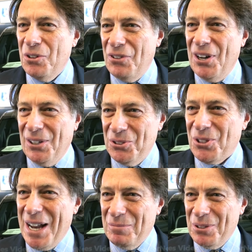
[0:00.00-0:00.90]
of auto
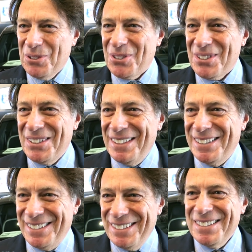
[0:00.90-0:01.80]
shoppers.
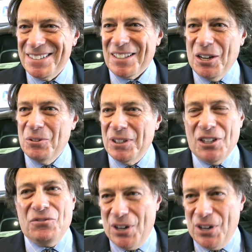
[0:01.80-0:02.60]
So they're